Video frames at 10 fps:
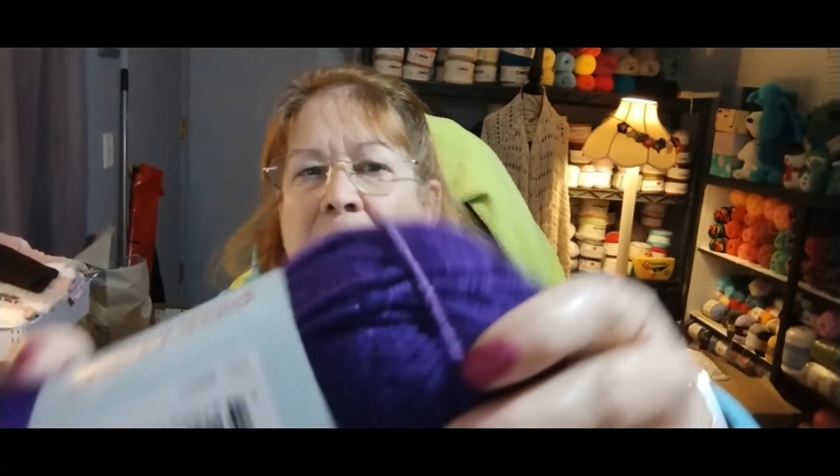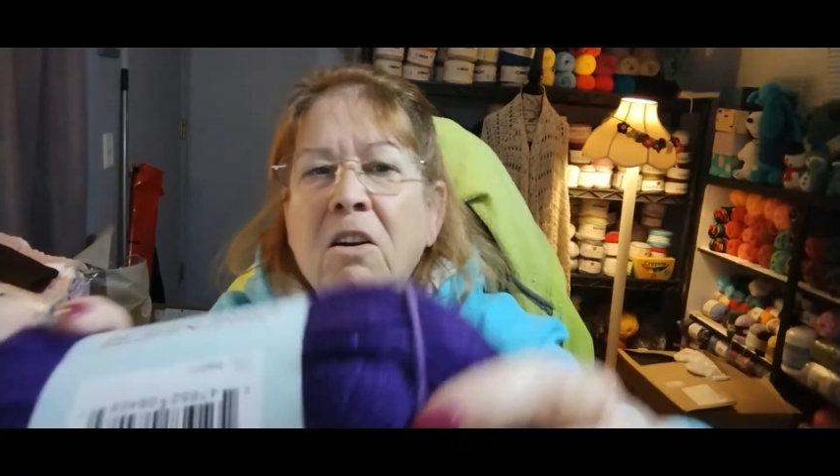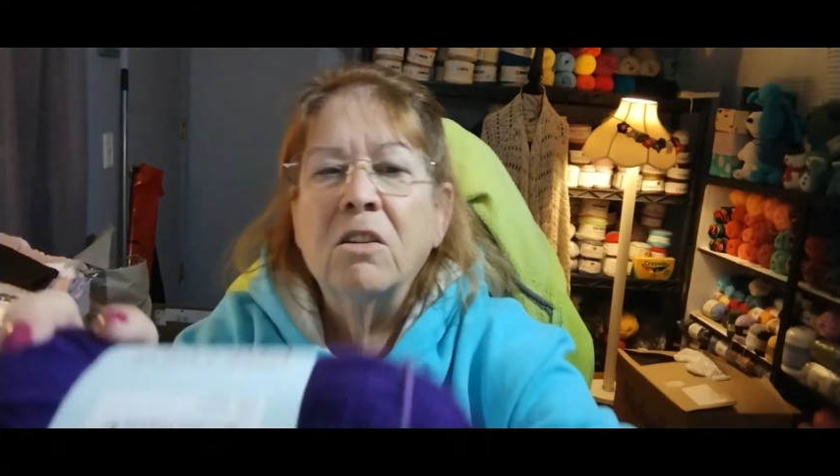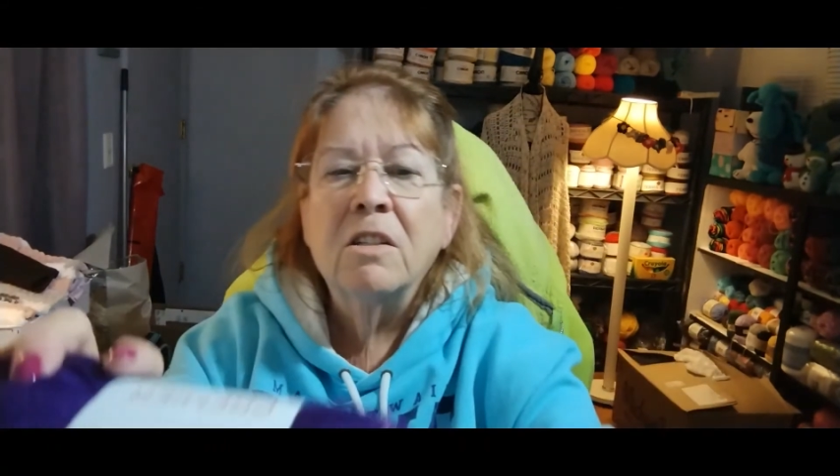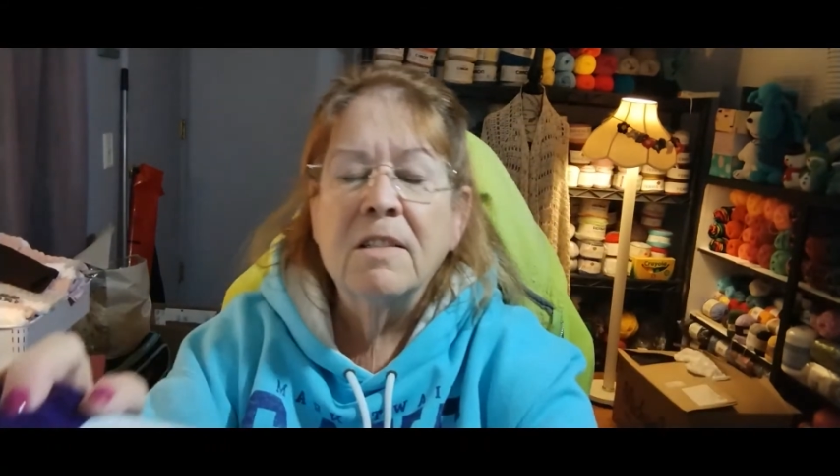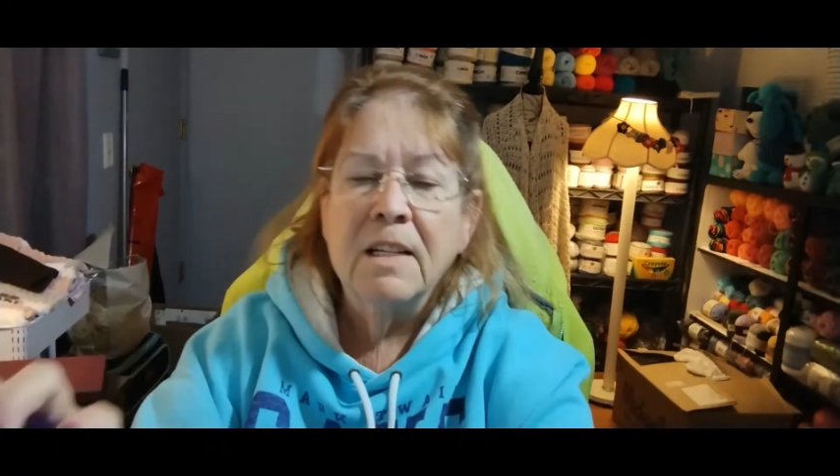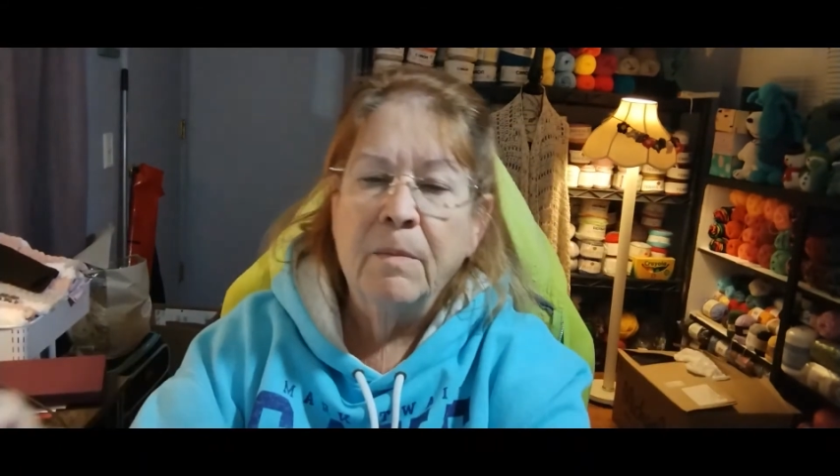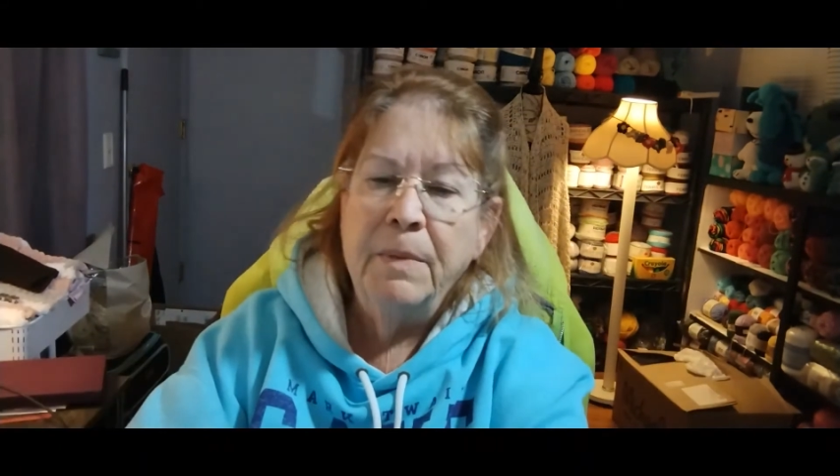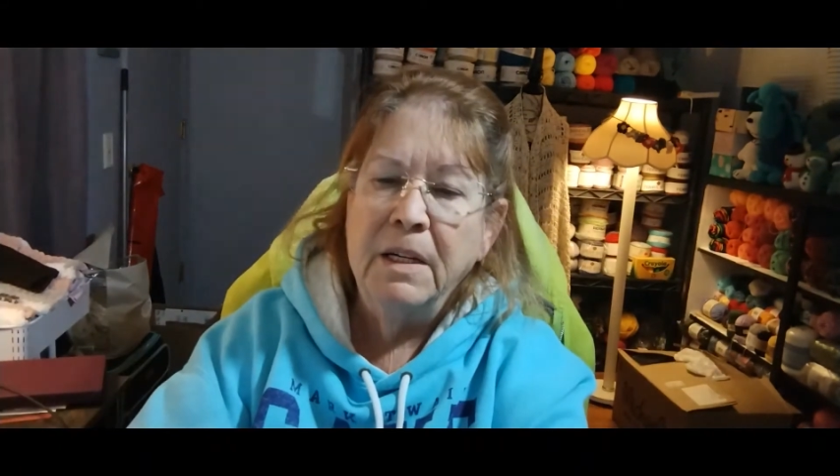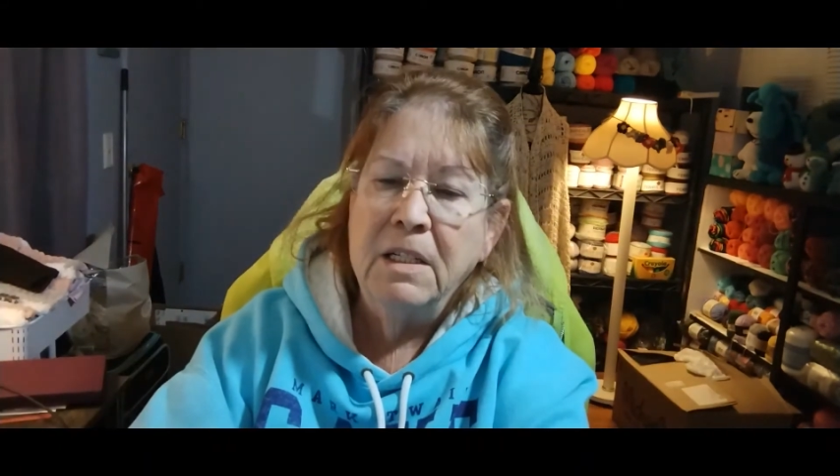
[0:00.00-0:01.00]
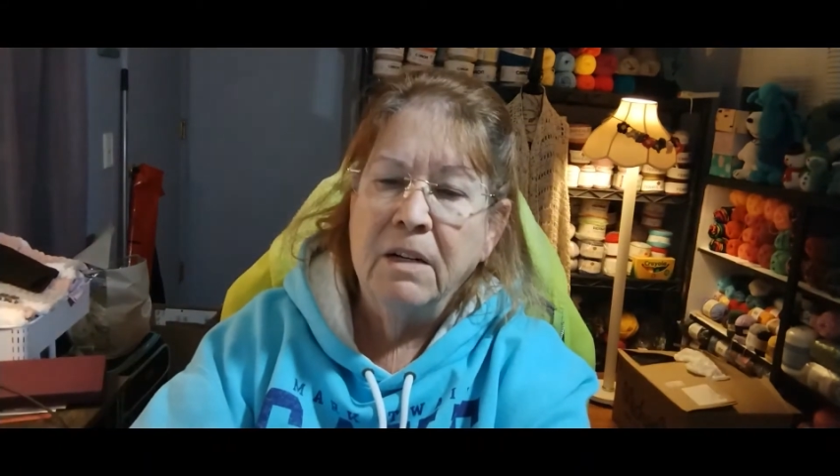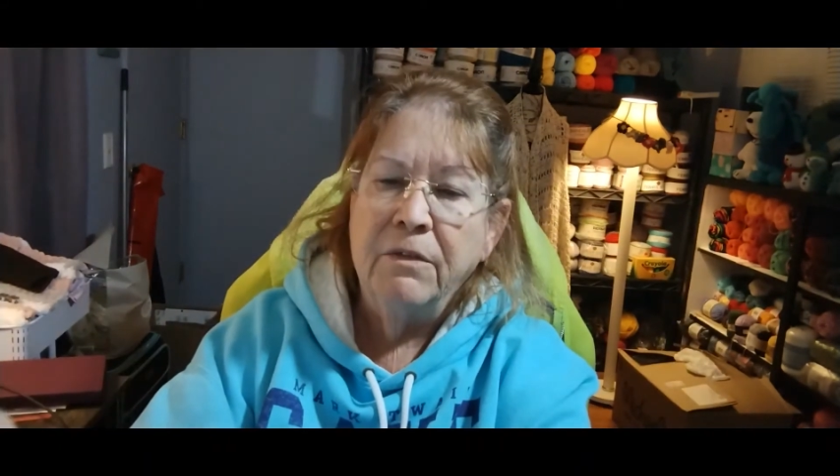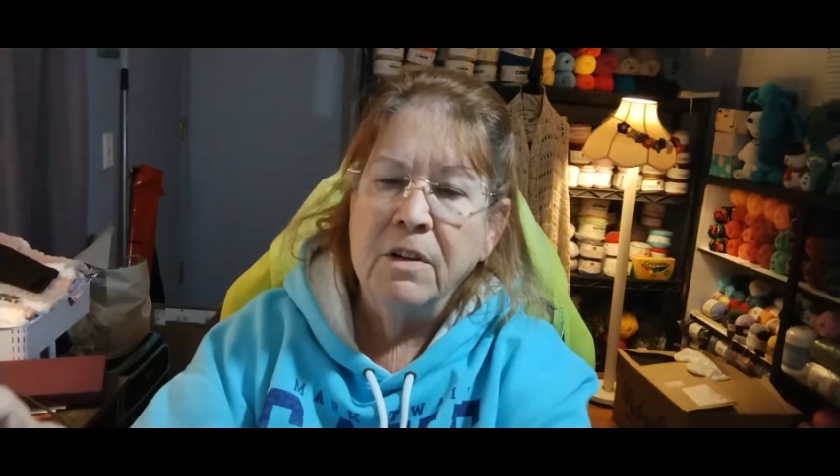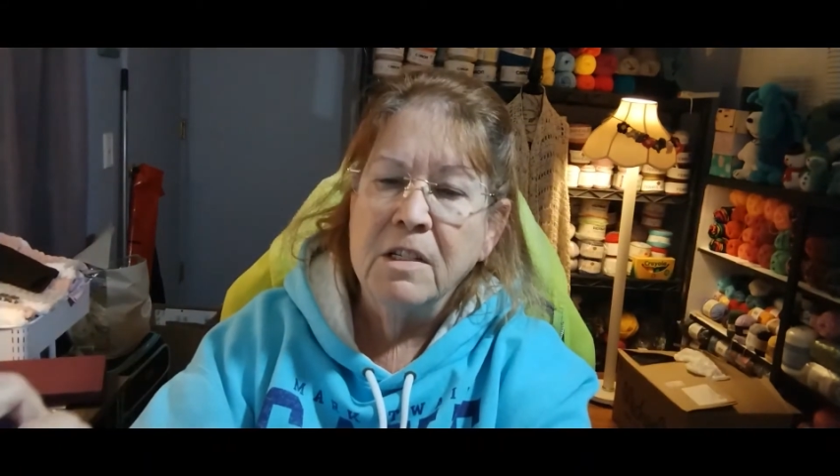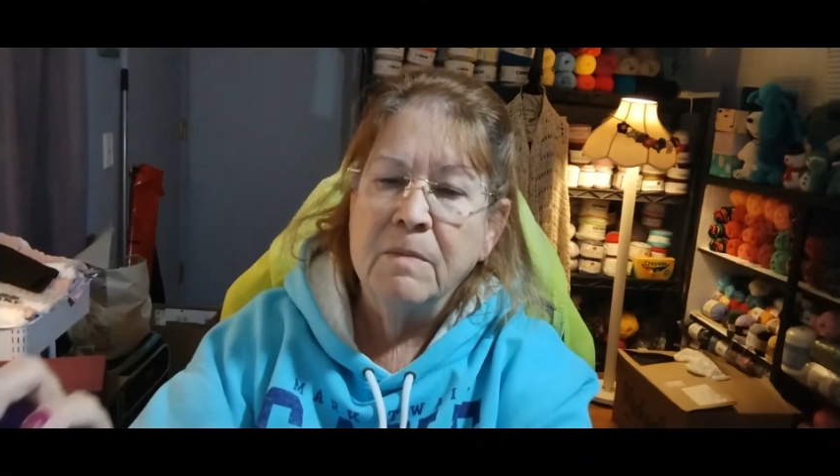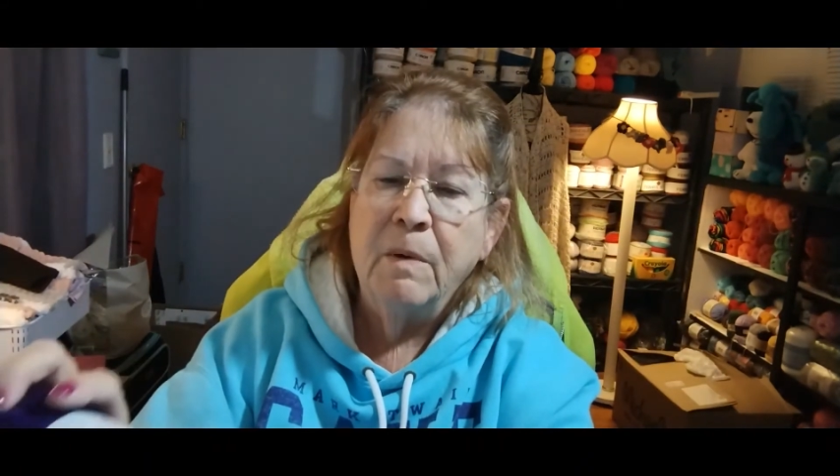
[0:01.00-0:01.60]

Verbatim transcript: there it looks like a big difference.